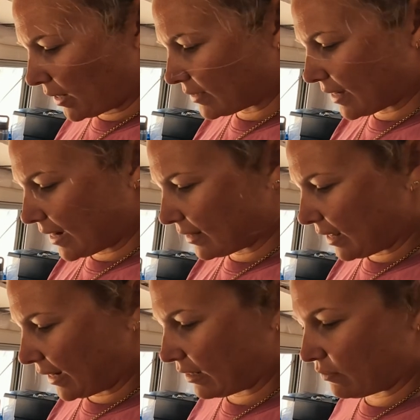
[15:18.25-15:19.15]
might say,
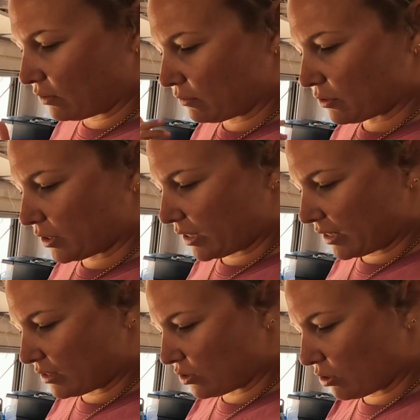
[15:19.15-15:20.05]
like, if you've got
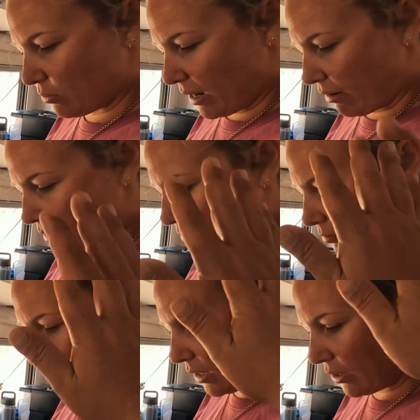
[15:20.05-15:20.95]
an external
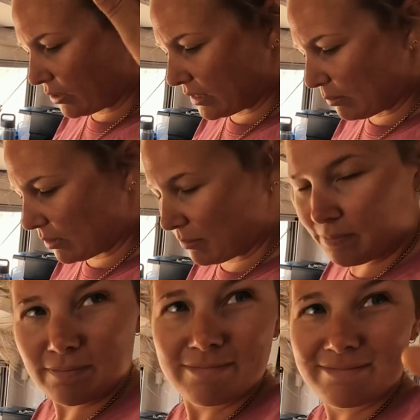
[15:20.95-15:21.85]
aerial. I know some of
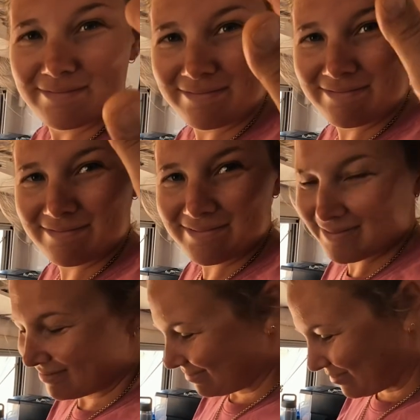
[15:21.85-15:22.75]
them,
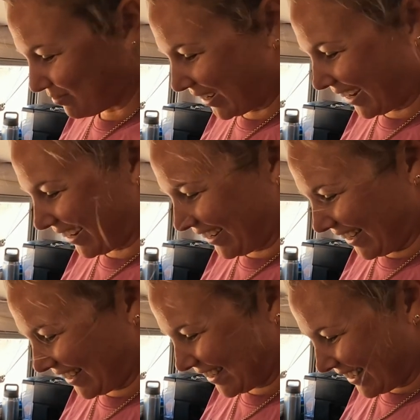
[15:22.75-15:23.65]
my hair.